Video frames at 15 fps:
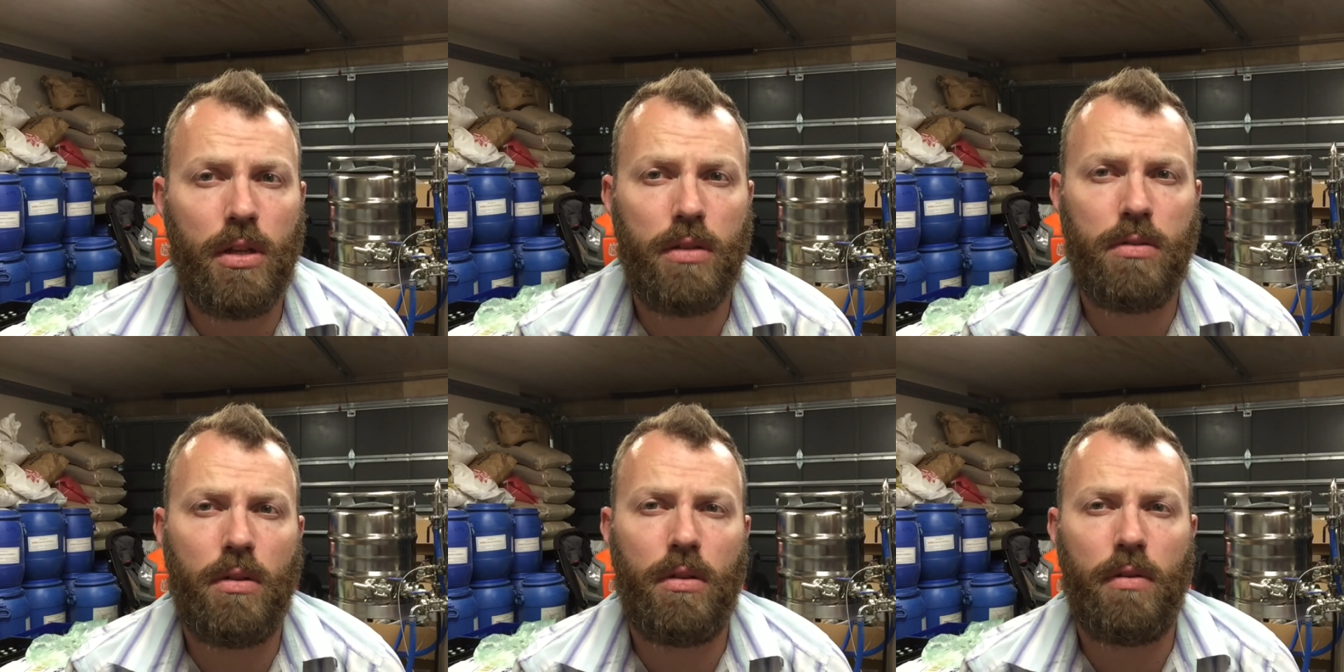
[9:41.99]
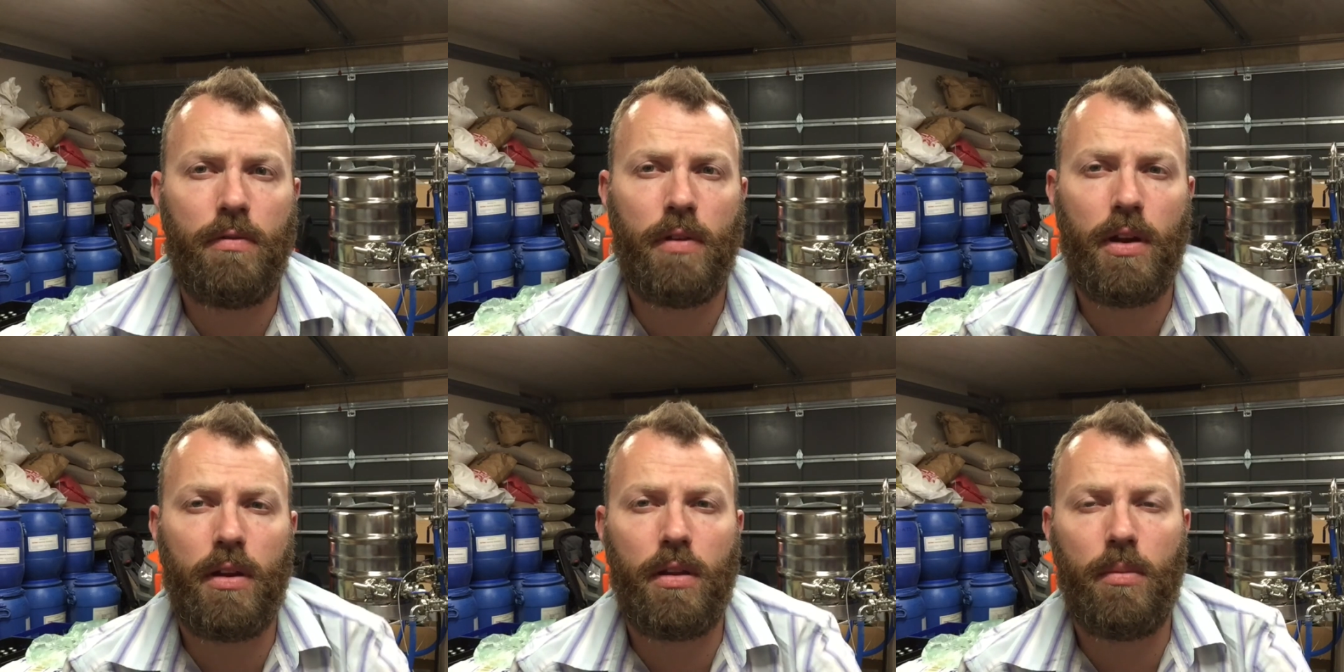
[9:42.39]
that's on the
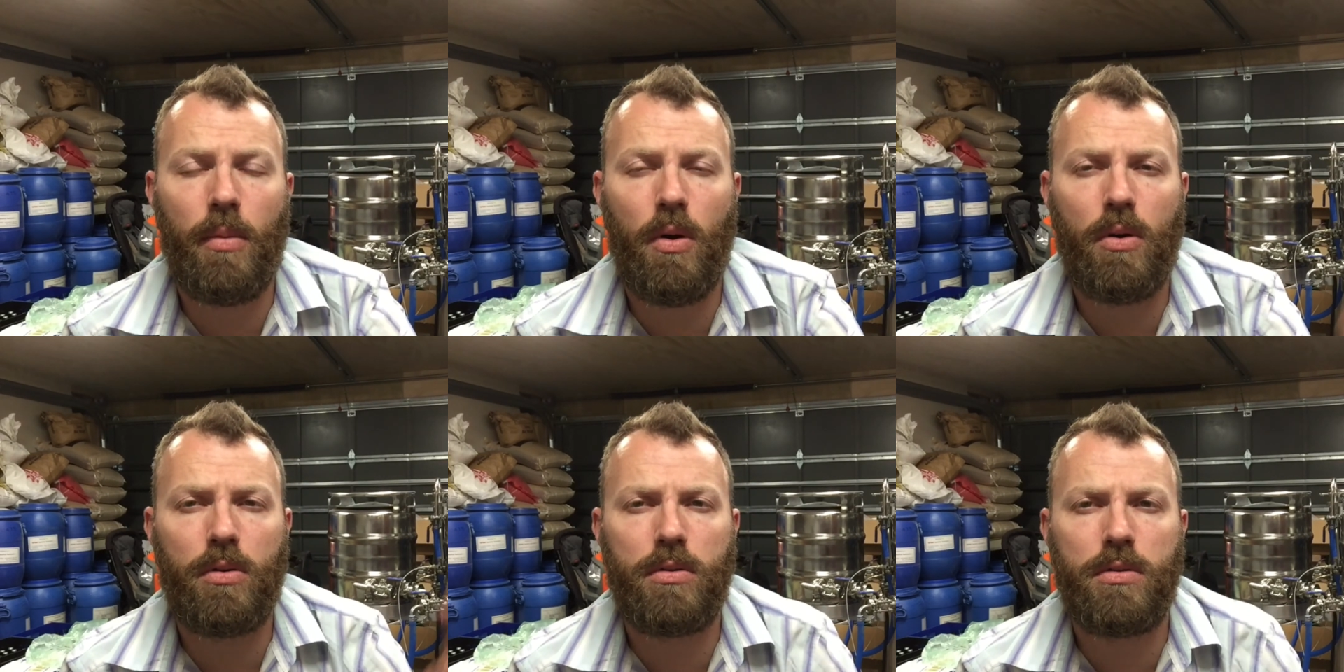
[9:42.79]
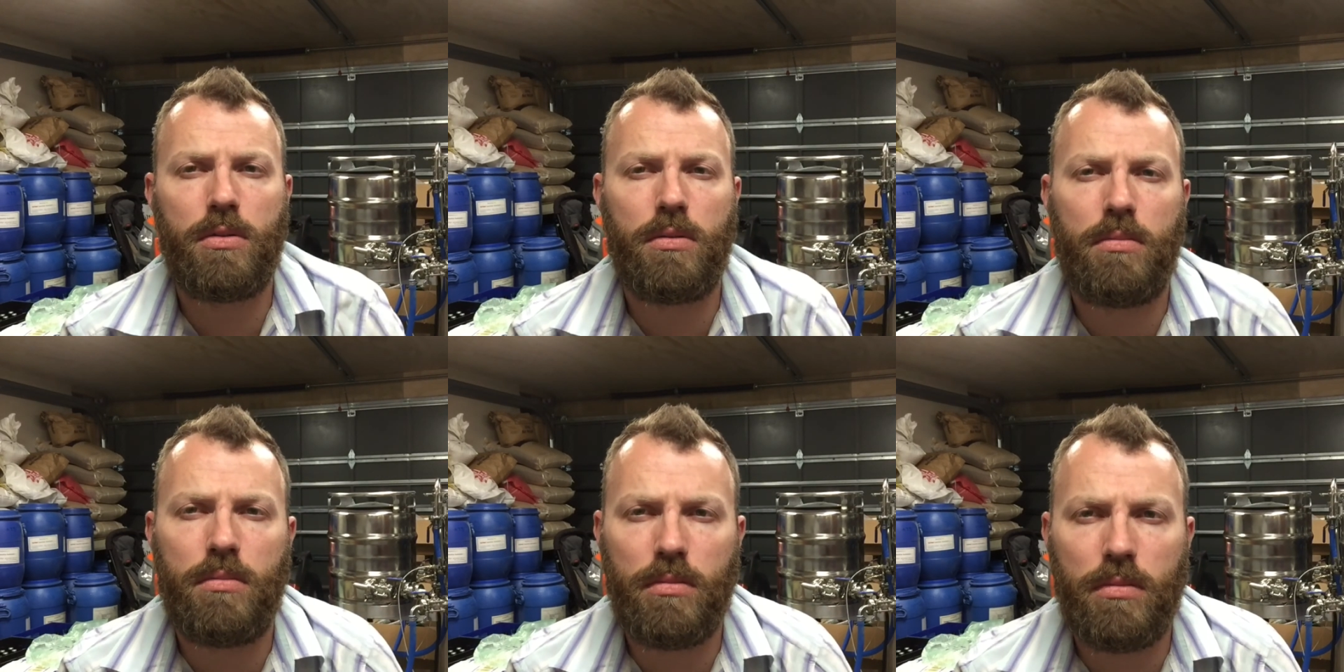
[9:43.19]
front of the box,
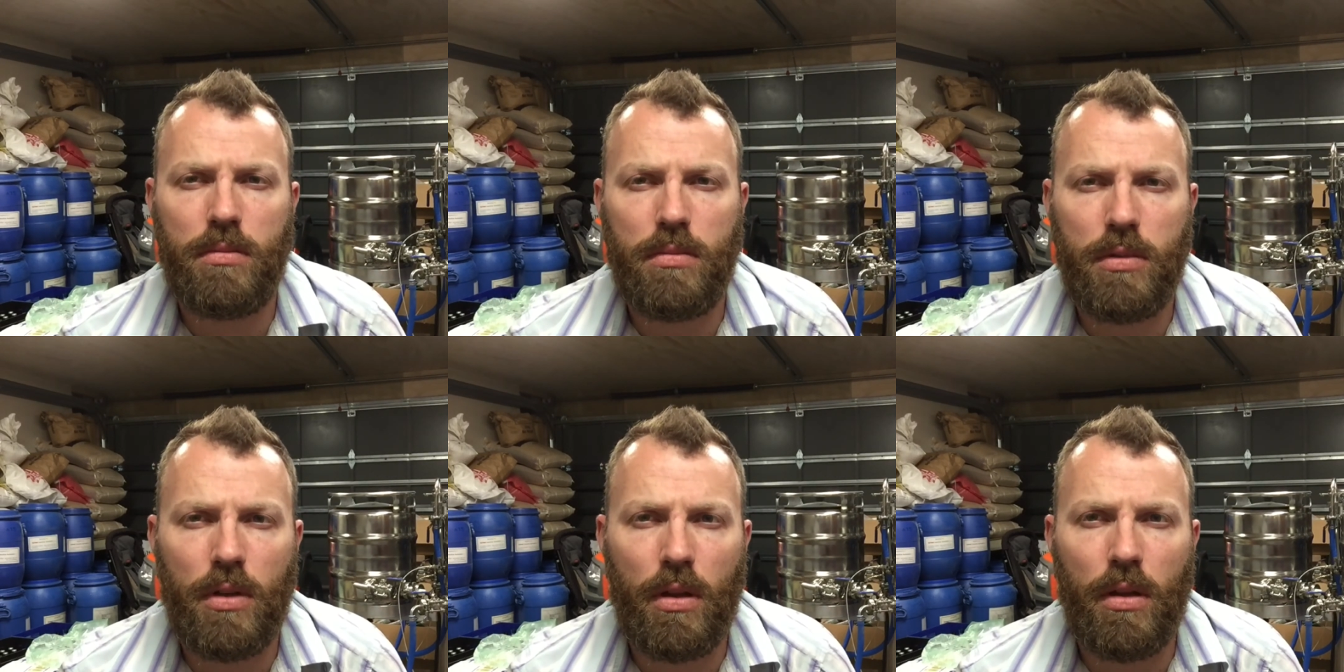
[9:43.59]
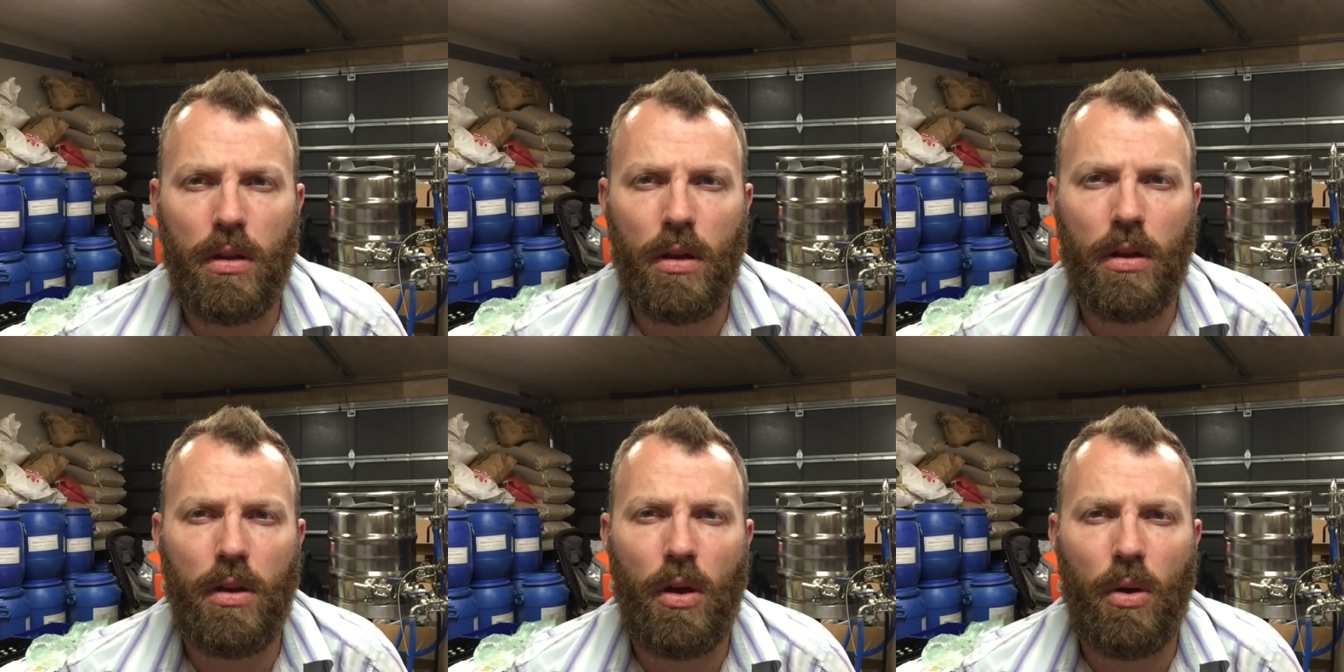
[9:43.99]
so that
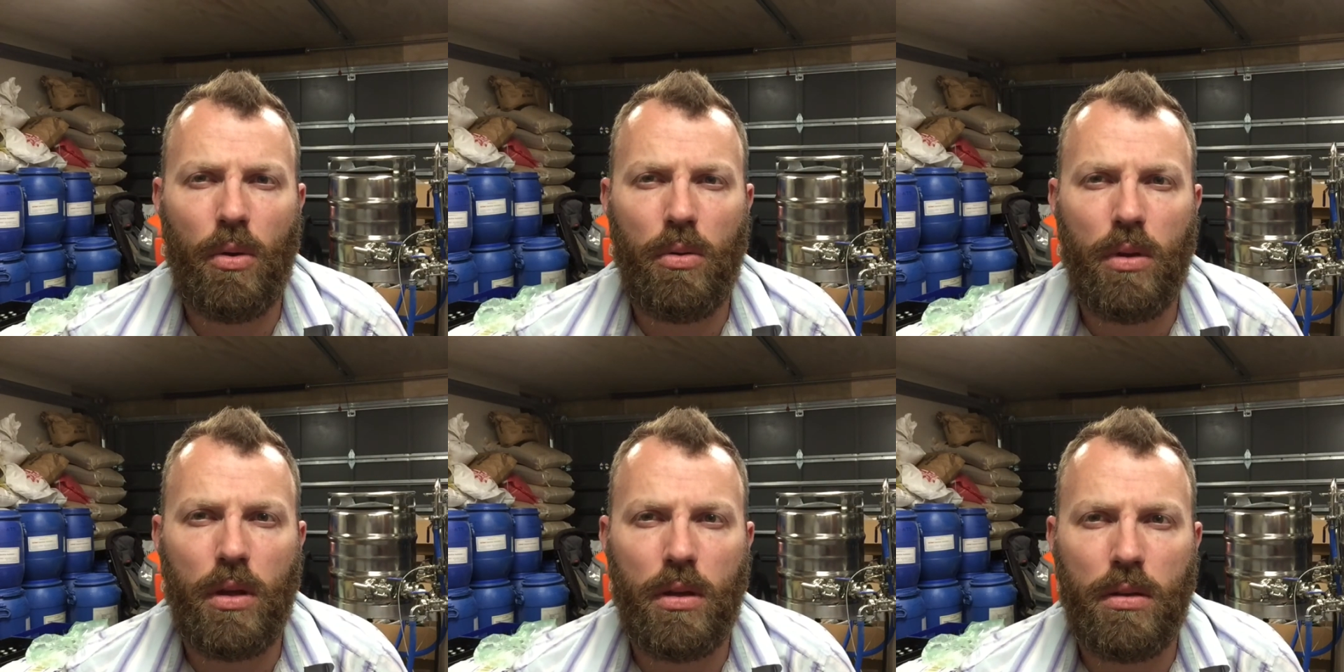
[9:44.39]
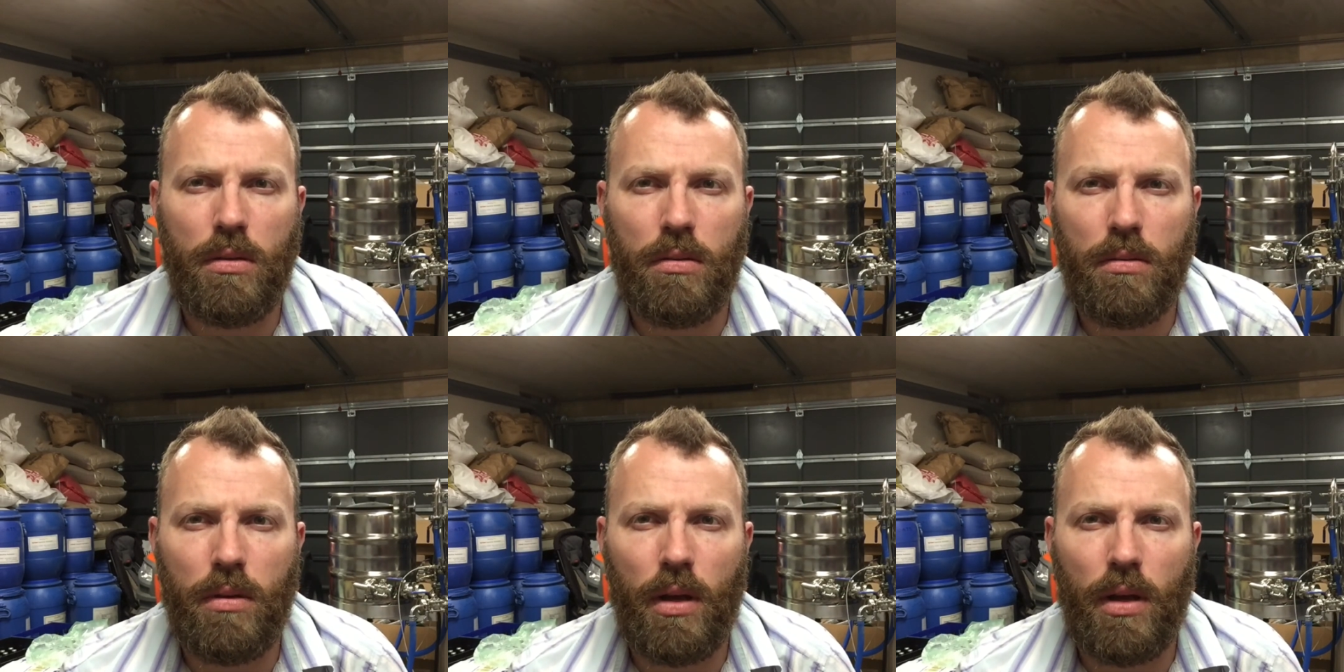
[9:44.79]
I know that